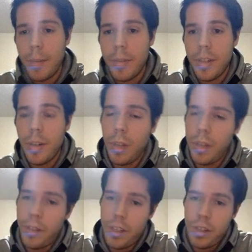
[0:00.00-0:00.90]
I'm sure we'll
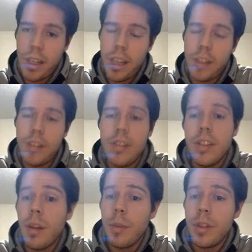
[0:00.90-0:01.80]
eventually get there.
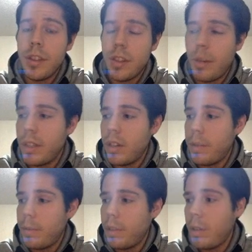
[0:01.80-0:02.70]
Sun and Moon is coming up
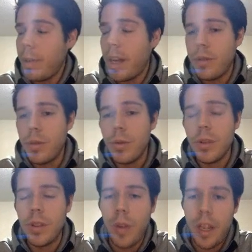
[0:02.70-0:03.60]
coming out soon,
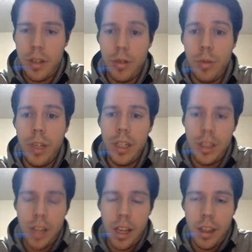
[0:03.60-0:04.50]
so that should really
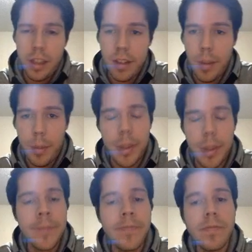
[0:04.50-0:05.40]
shake things up.
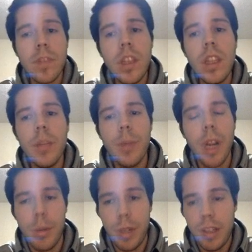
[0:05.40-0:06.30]
But
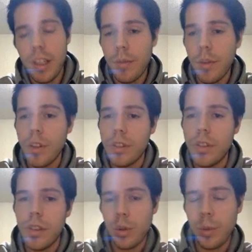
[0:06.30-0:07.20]
anyways, let's focus
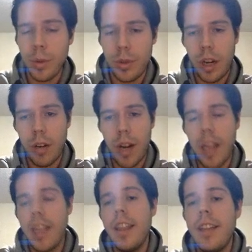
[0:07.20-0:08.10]
on Turbo Darkrai.
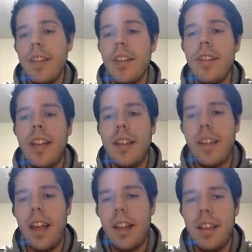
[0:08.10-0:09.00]
This is the
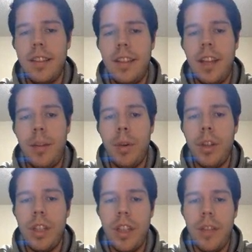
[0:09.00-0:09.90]
exact list that
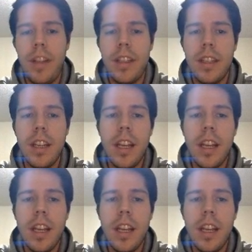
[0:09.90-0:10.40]
won the event.